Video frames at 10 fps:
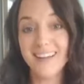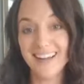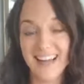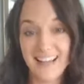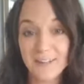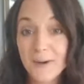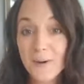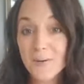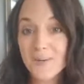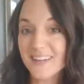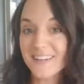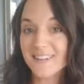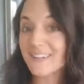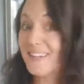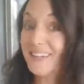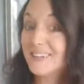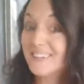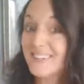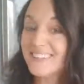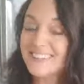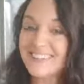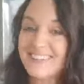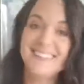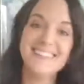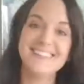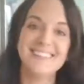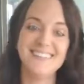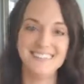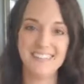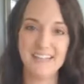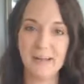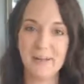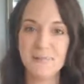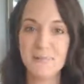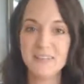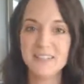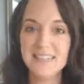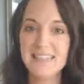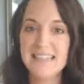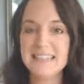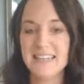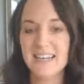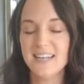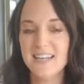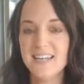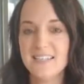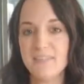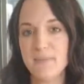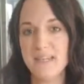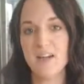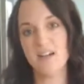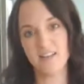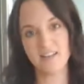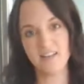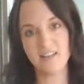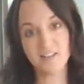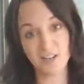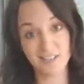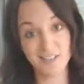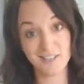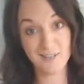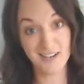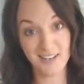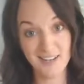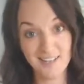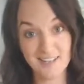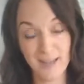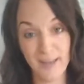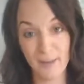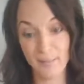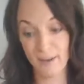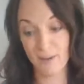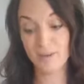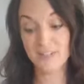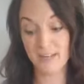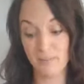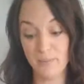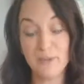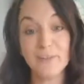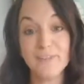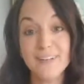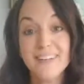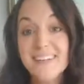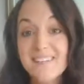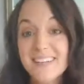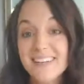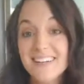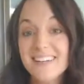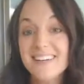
Hello, hello, hello. I'm really excited to be on here talking to you guys about chemical-free living